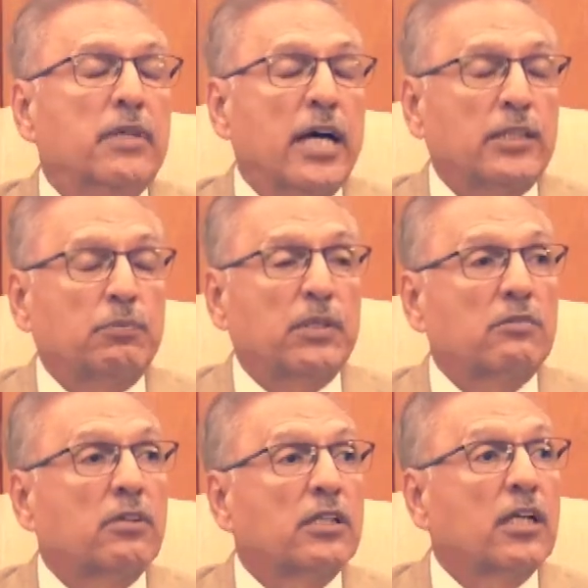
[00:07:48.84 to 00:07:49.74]

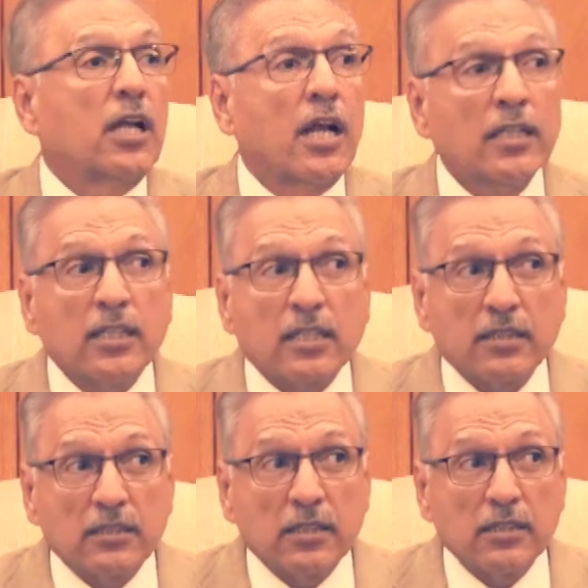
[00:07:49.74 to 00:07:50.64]
aspects where there are other
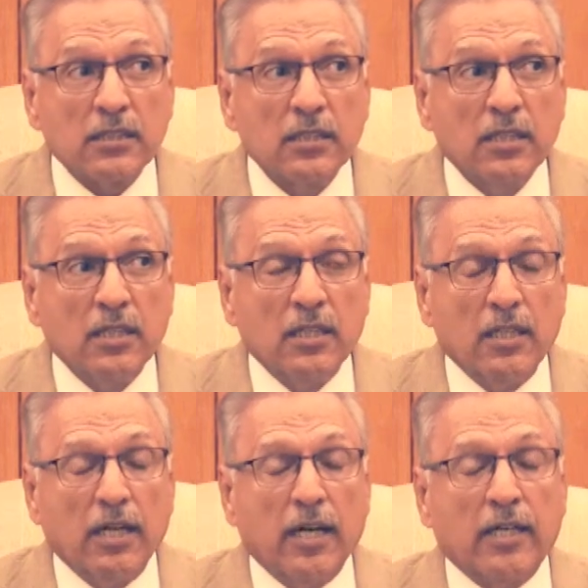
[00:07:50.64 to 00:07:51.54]
concerns.
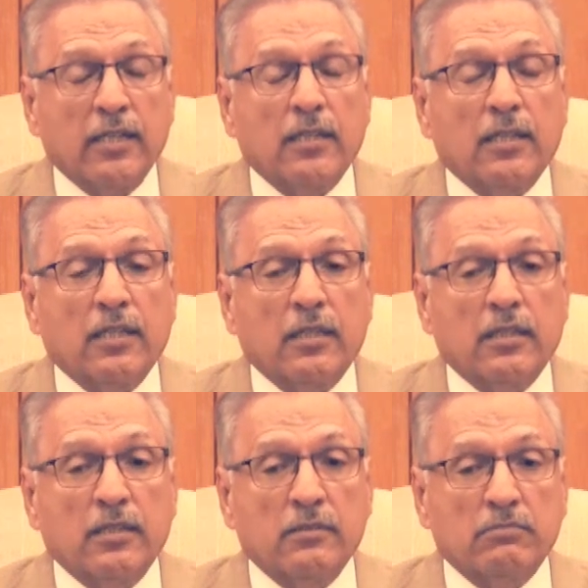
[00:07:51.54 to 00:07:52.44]
And
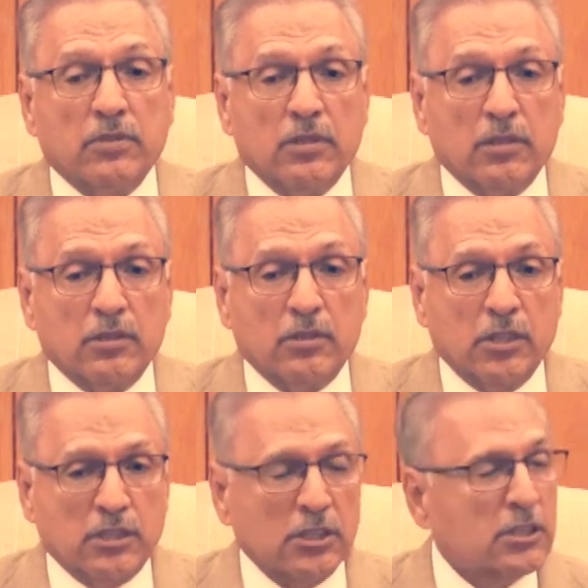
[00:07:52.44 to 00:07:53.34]

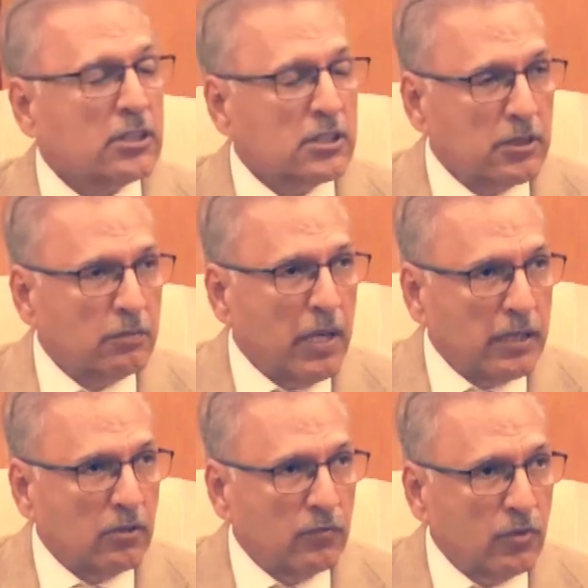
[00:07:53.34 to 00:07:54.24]
the Citizenship
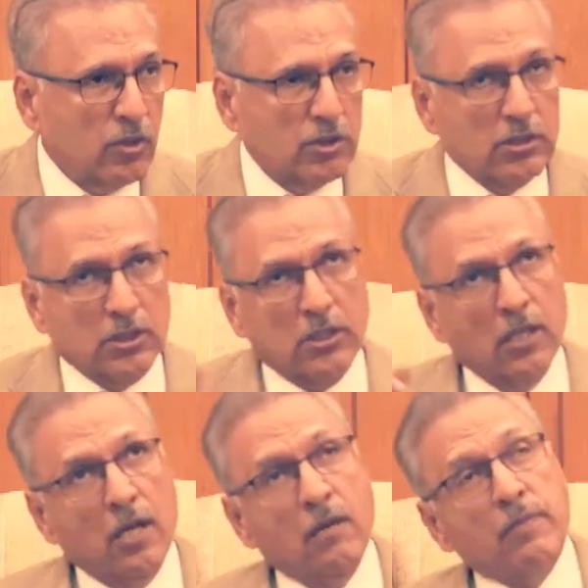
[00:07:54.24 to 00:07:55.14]
Act, of course,
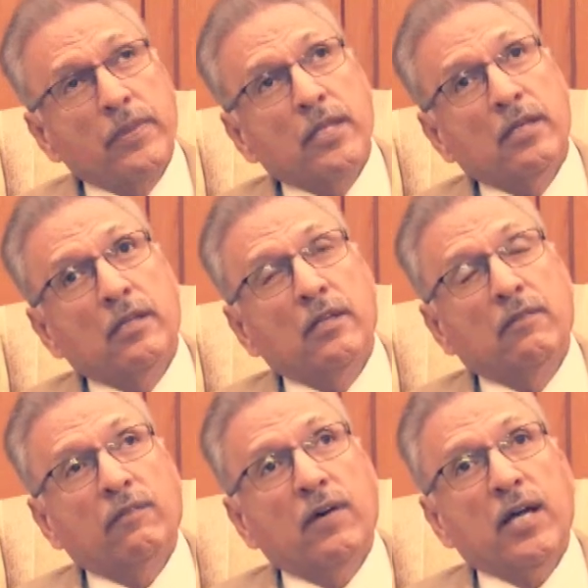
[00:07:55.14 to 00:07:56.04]
yes,
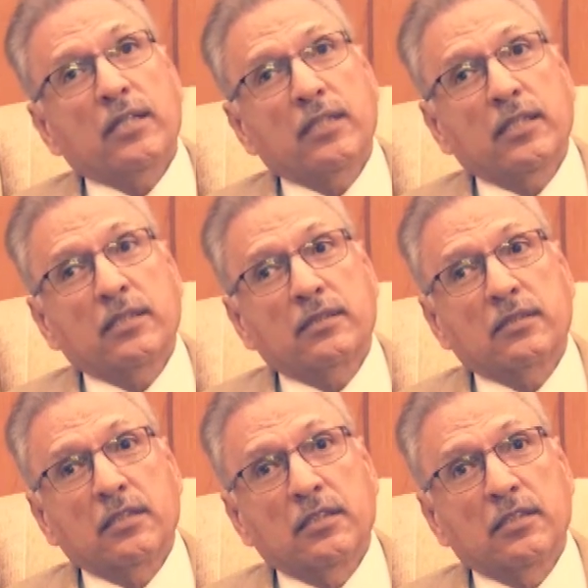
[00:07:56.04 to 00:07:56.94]
the fact that
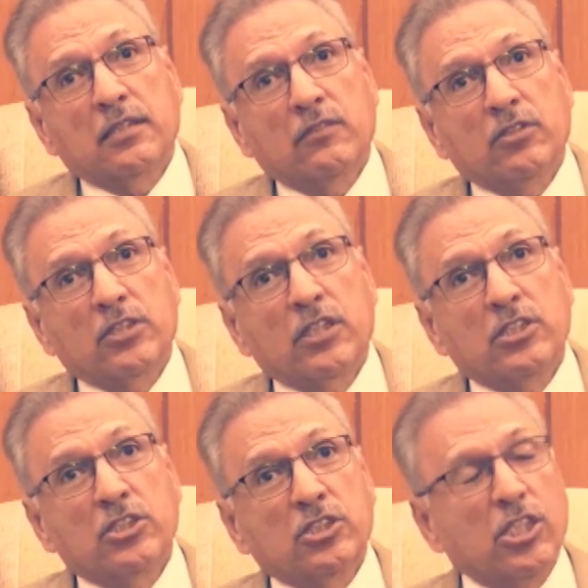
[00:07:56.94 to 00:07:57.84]
there was a
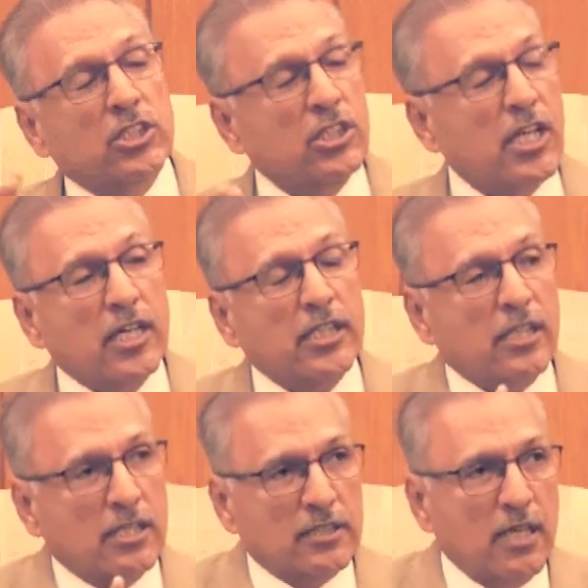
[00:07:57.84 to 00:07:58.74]
Registration Act
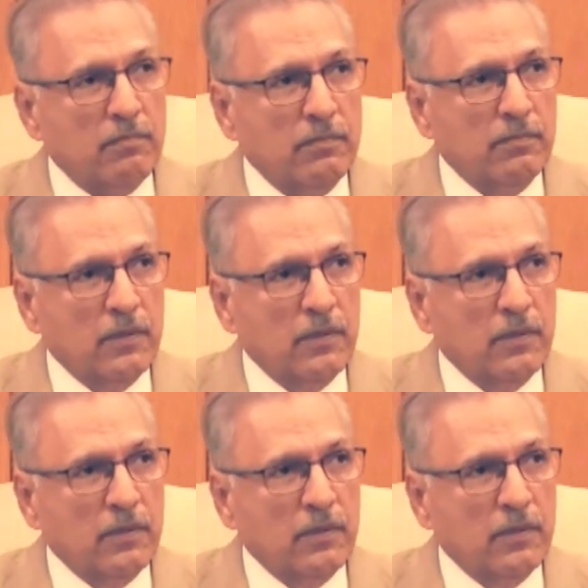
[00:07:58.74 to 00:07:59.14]
in Assam.